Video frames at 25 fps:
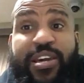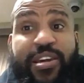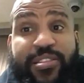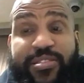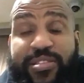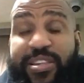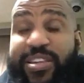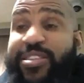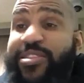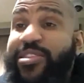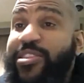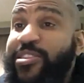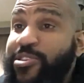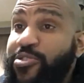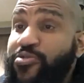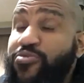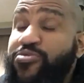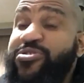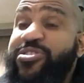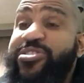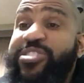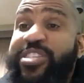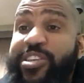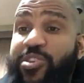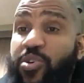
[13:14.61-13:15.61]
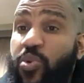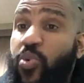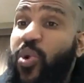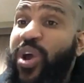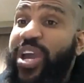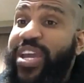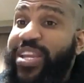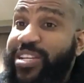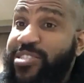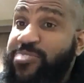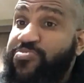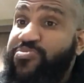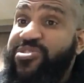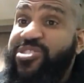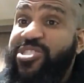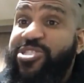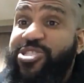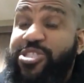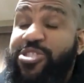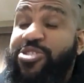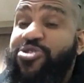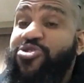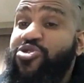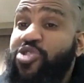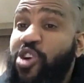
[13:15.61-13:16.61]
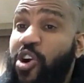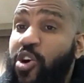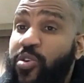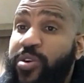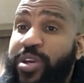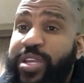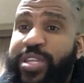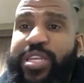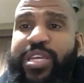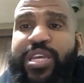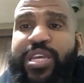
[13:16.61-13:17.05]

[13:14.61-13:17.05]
the way this position is going.